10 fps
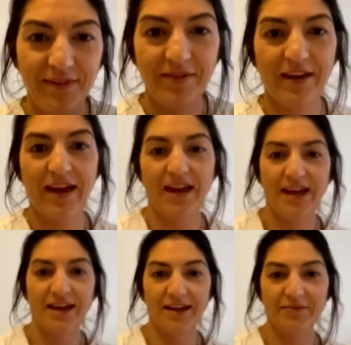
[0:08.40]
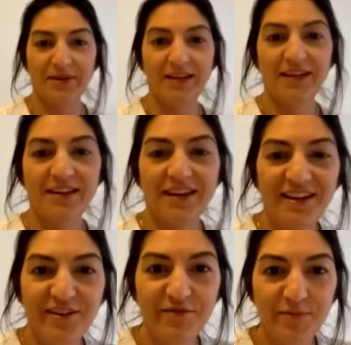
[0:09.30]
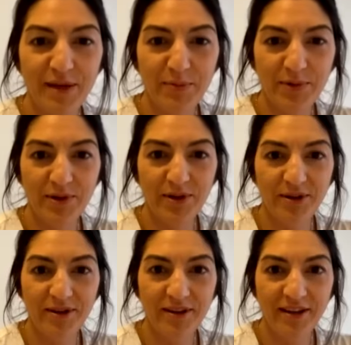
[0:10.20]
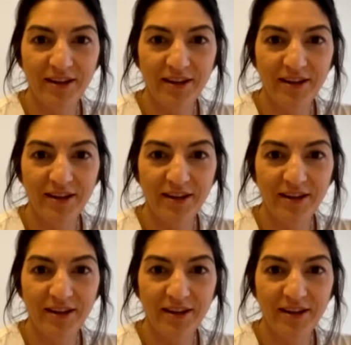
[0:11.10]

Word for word: Okay, I'm going to give people